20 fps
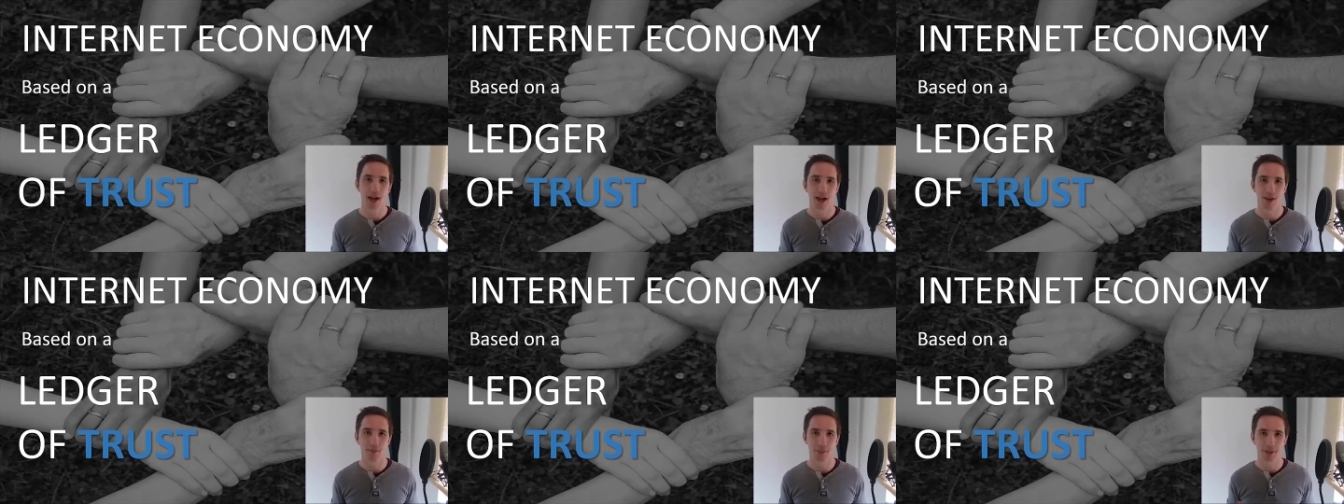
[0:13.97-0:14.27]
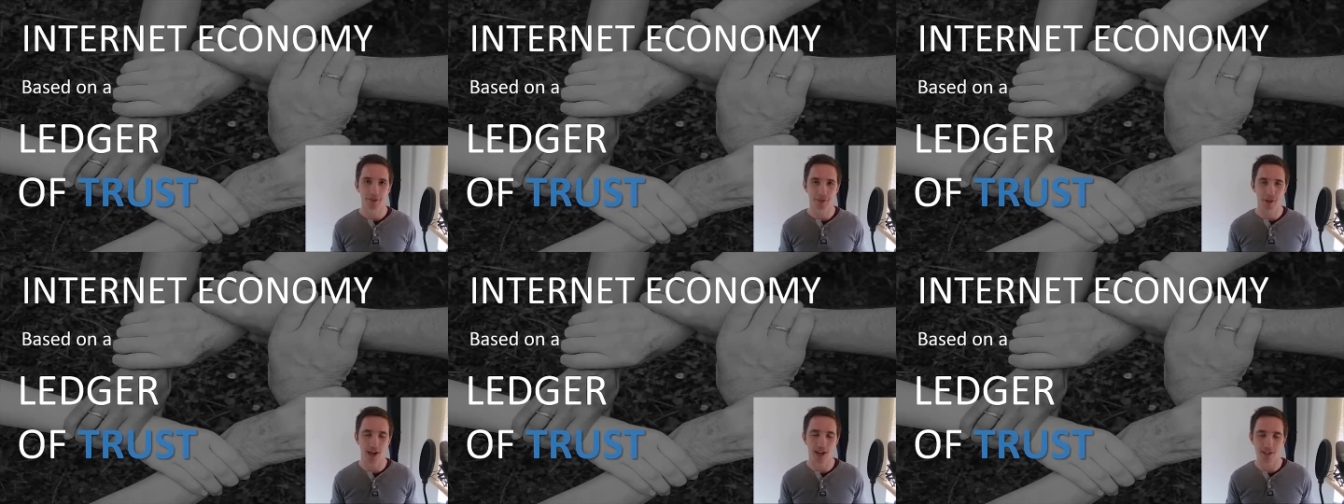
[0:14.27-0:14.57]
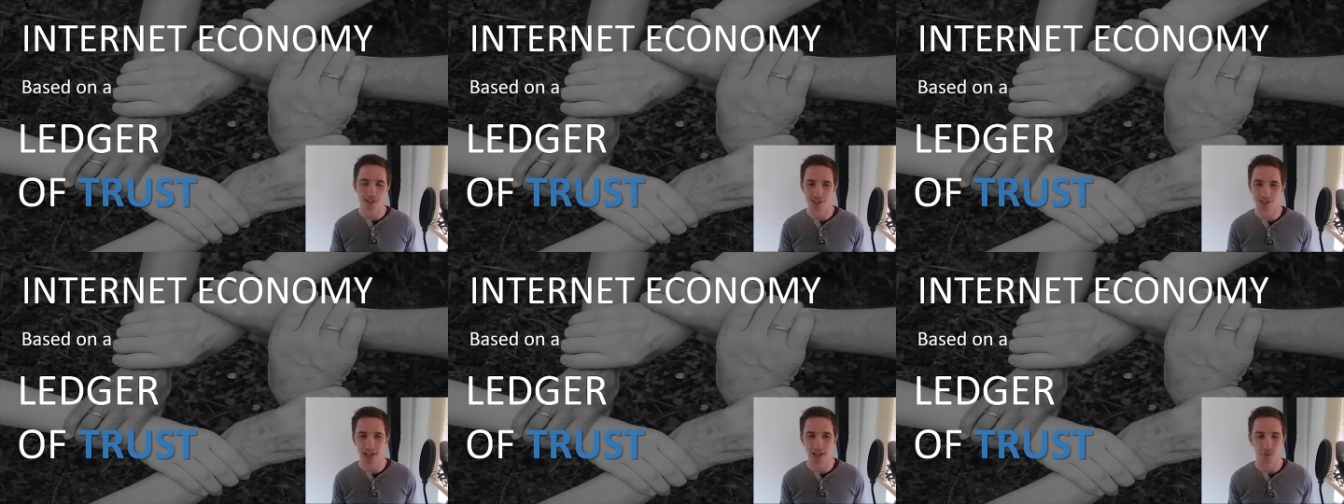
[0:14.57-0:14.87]
Uh, but if you
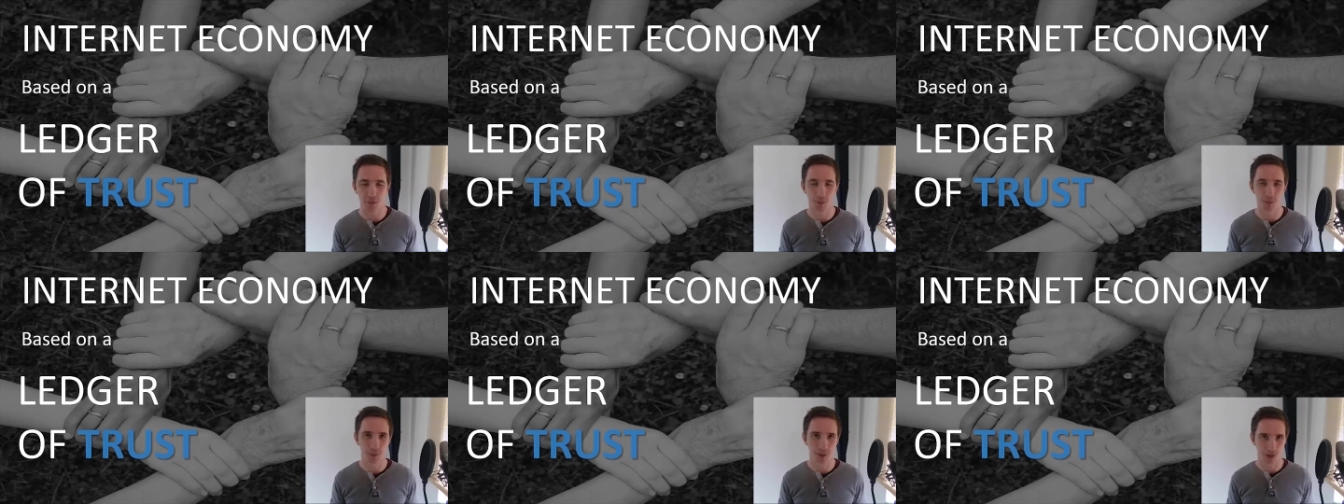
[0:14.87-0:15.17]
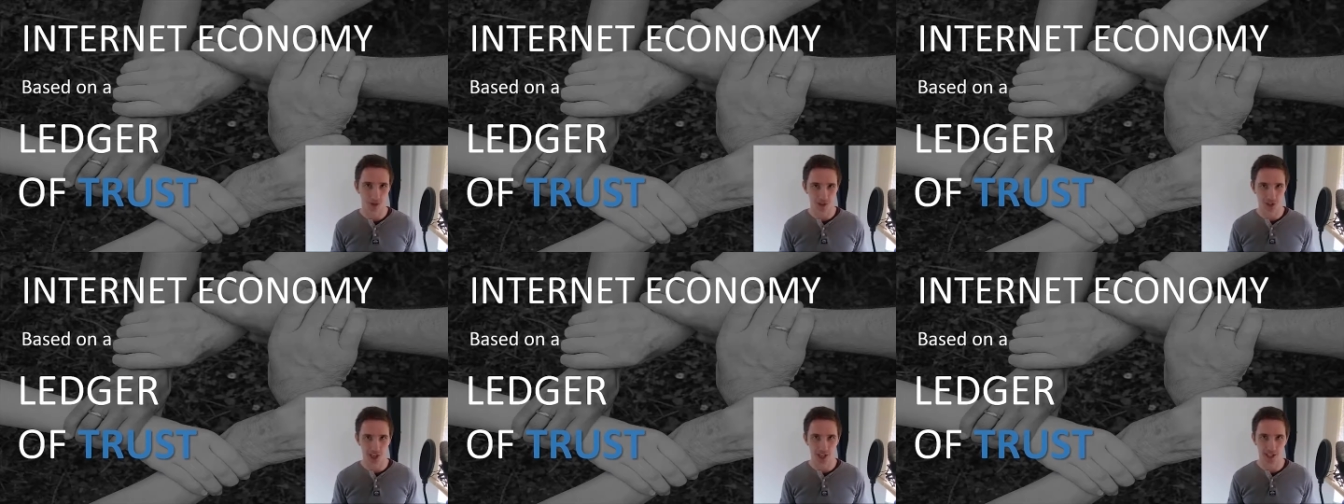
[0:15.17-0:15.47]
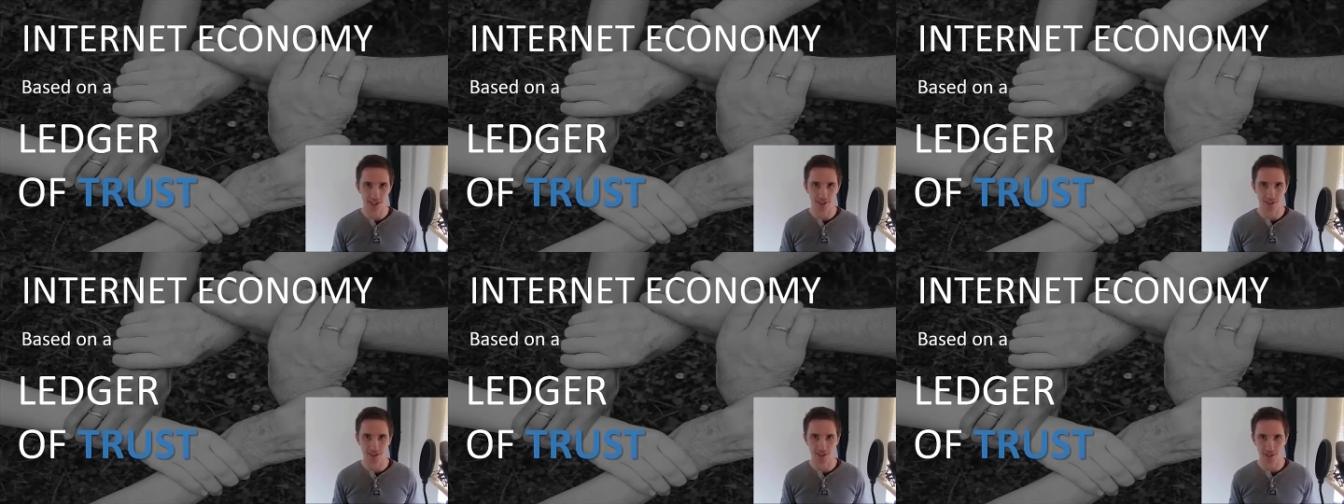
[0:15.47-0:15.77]
understand what
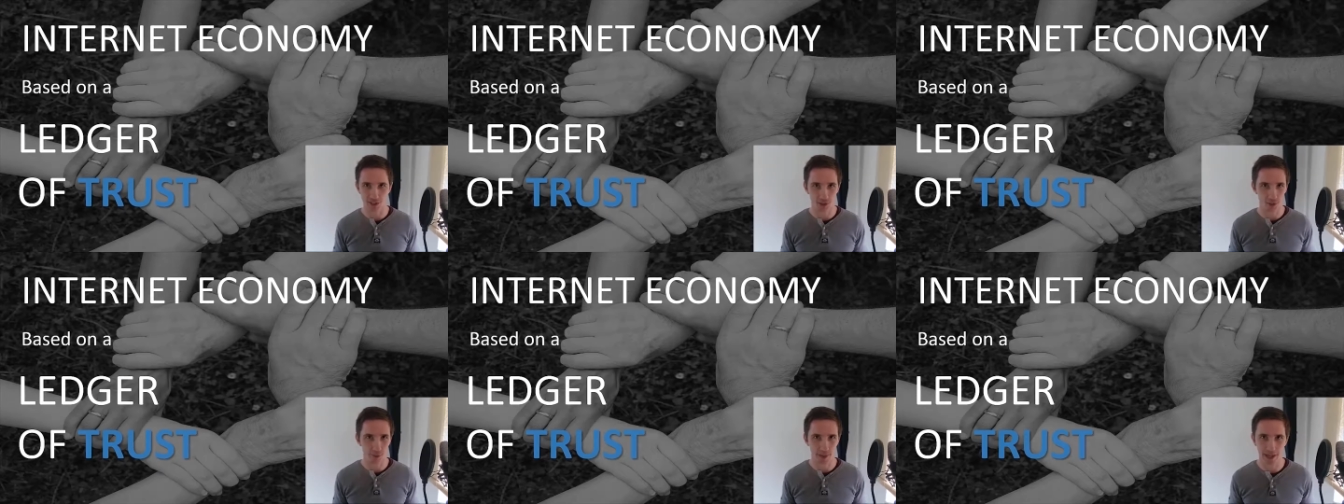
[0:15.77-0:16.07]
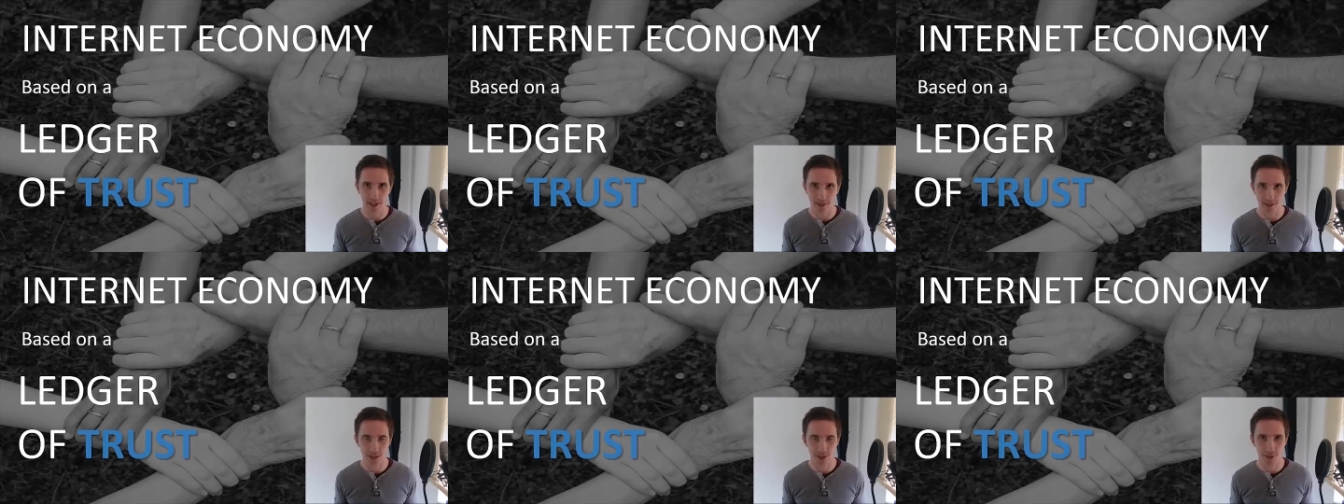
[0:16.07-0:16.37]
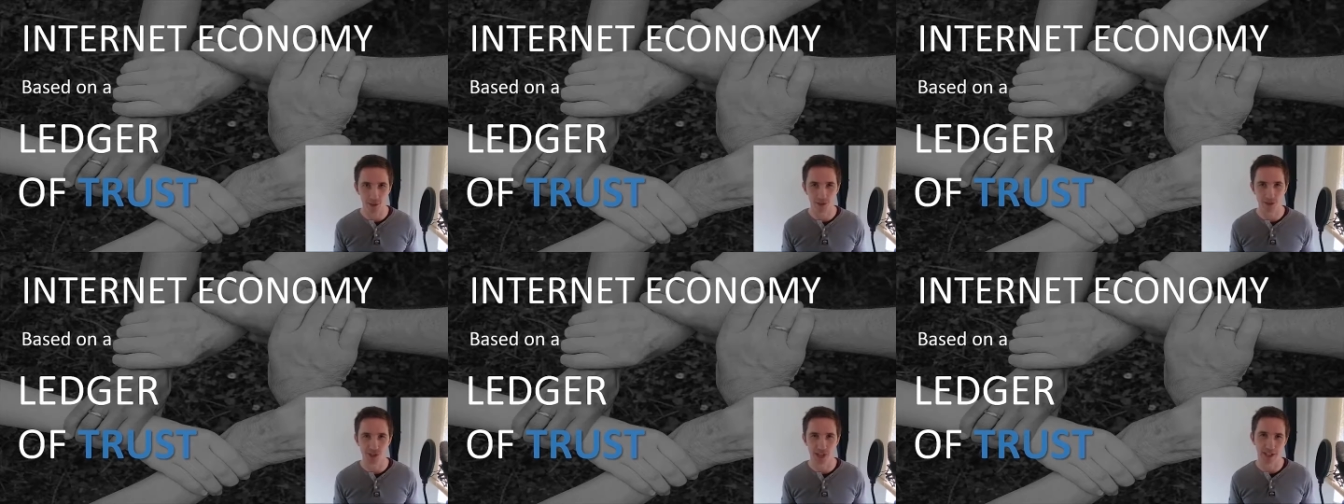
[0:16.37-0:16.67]
blockchain is, this will make
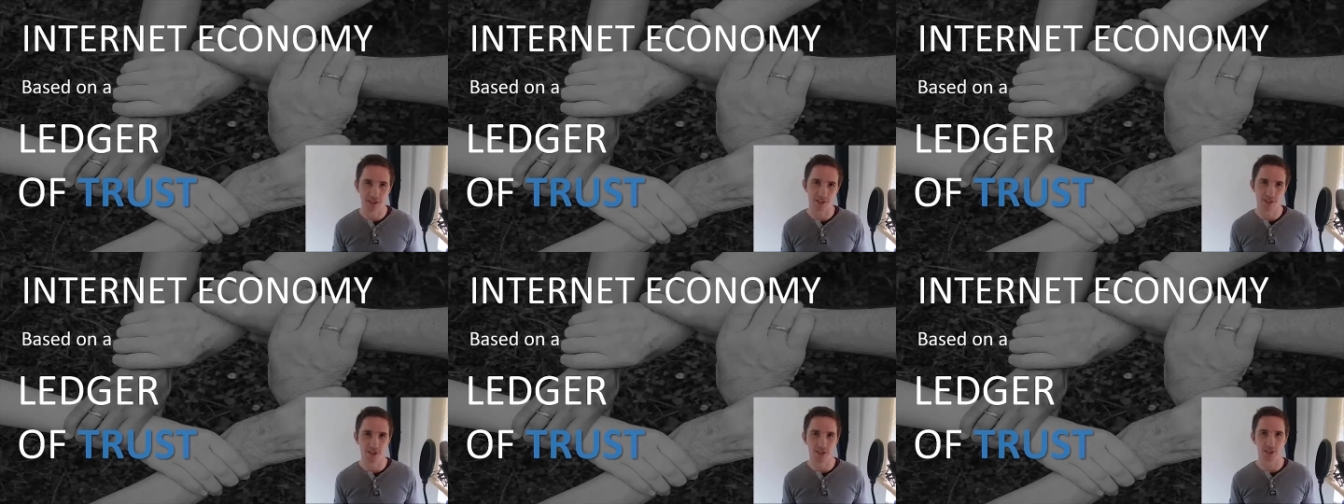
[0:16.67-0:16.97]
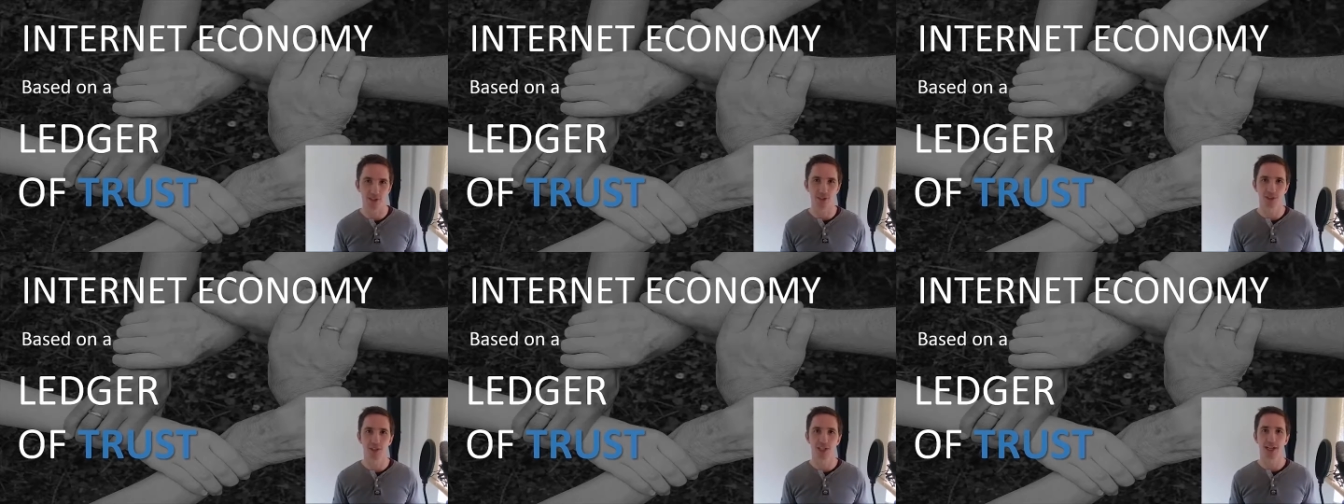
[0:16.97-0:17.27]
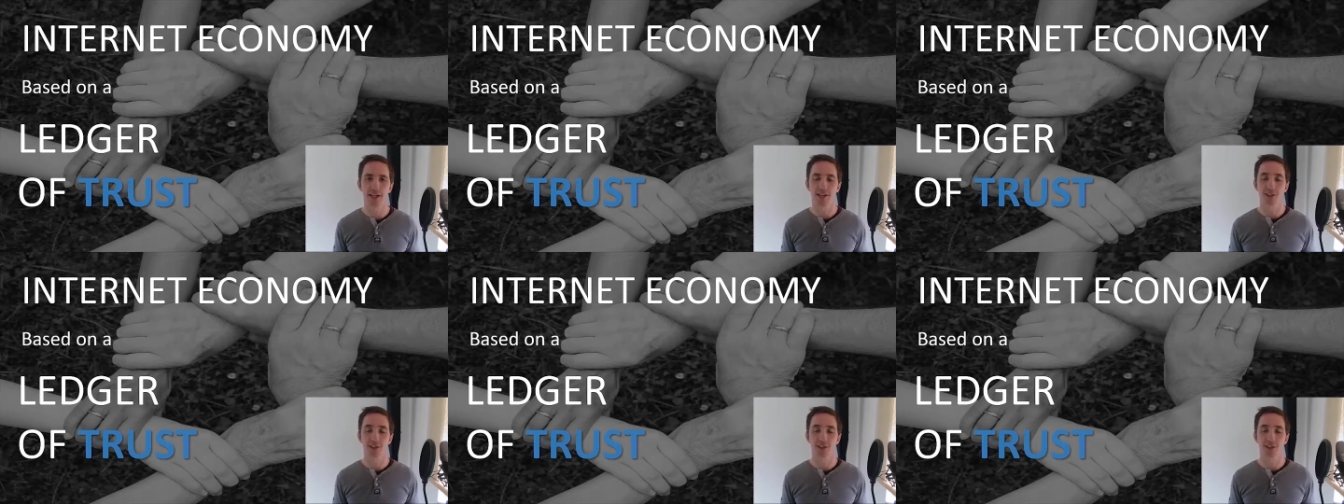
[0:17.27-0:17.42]
total sense to you.